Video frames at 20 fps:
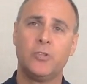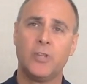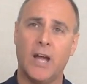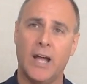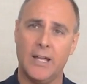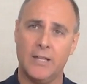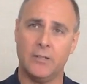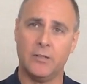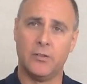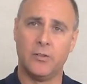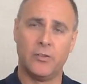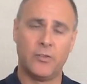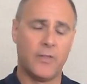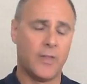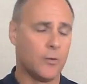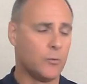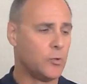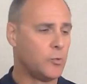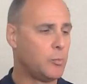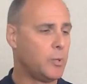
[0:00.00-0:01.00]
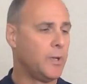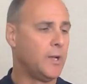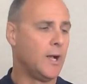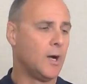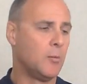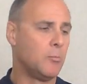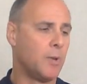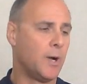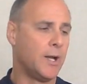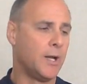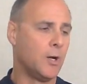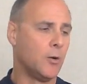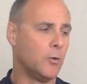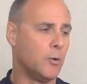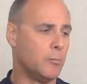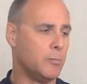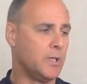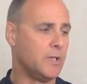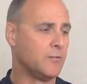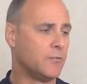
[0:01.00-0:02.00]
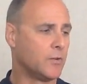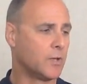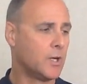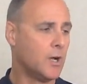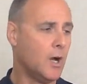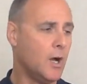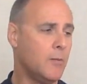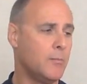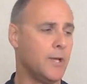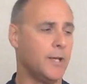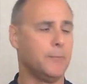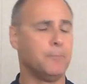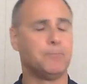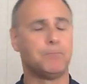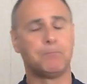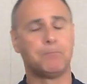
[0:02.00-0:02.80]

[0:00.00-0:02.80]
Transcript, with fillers: guidance that was put out by OMB for comment.